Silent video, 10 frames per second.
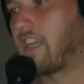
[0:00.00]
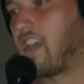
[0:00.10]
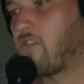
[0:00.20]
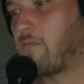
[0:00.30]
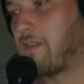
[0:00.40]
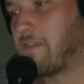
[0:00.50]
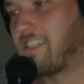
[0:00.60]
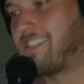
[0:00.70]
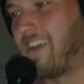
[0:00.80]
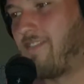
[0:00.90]
and I gave it my
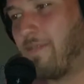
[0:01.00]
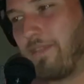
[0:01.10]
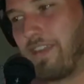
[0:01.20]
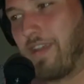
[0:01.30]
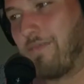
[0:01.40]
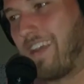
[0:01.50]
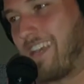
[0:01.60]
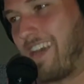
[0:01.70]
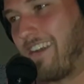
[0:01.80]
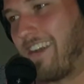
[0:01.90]
best effort, but no
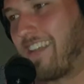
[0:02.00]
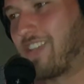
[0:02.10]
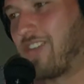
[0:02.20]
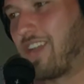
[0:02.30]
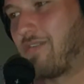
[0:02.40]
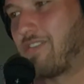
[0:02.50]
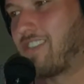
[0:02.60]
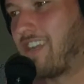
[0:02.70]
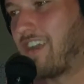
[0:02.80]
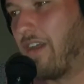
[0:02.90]
matter how hard I tried, it
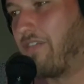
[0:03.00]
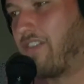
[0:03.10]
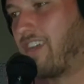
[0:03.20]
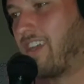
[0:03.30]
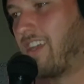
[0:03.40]
wasn't enough.